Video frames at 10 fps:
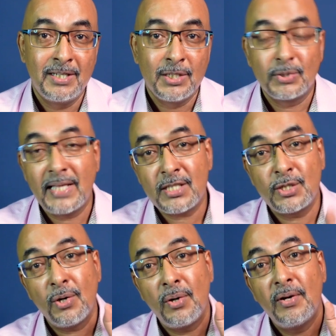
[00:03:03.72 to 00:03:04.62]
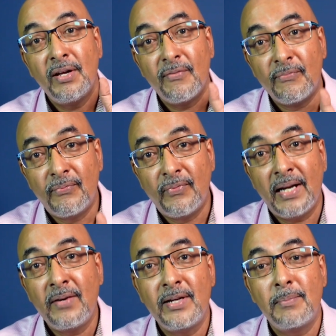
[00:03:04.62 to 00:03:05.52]
So that's your
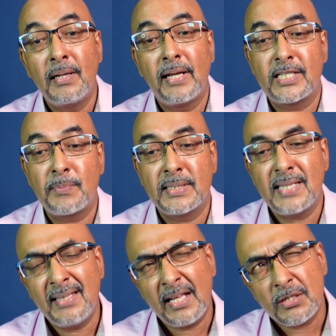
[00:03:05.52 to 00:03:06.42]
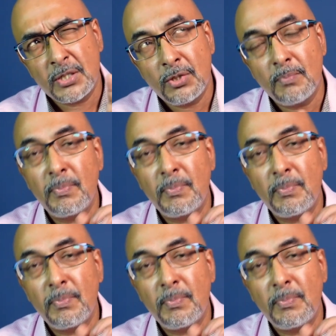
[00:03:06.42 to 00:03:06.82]
variable expense, and that should